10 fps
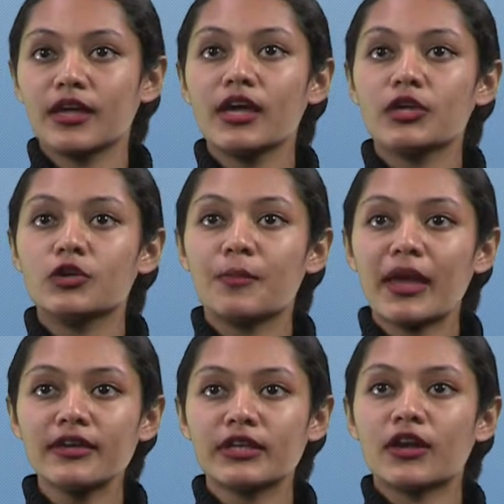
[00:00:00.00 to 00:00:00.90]
You may have
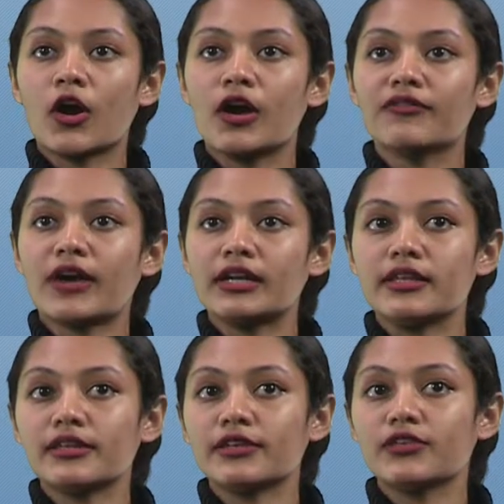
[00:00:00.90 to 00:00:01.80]
seen RFIDs
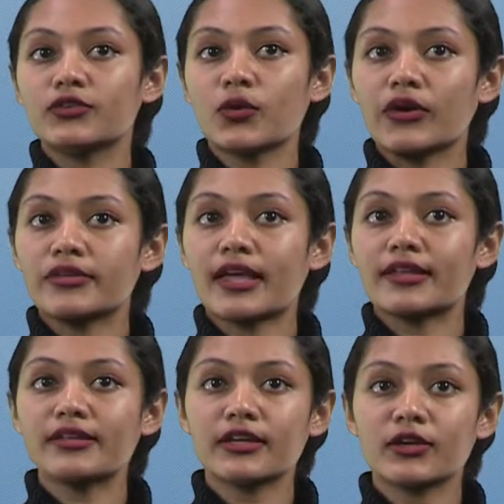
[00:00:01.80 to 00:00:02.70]
in stores as
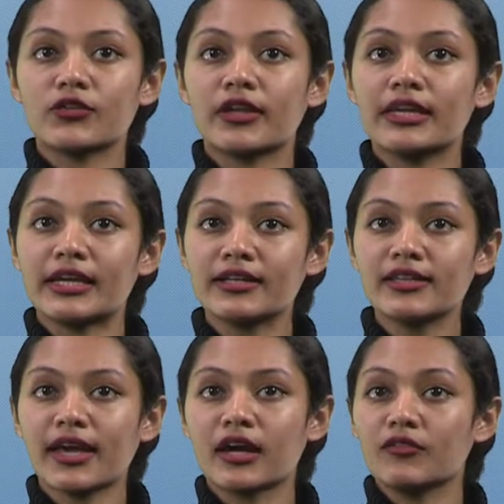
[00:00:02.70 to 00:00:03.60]
stickers on the inside
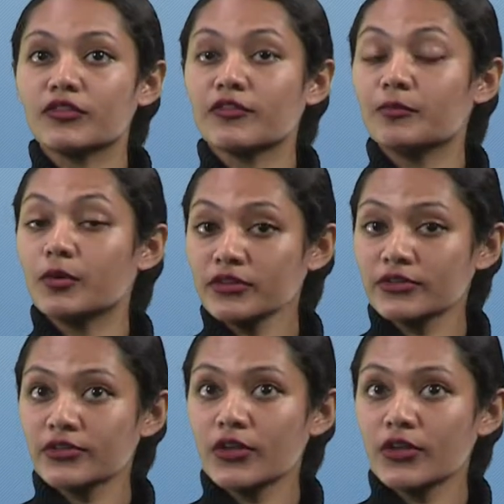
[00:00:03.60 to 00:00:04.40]
covers of books,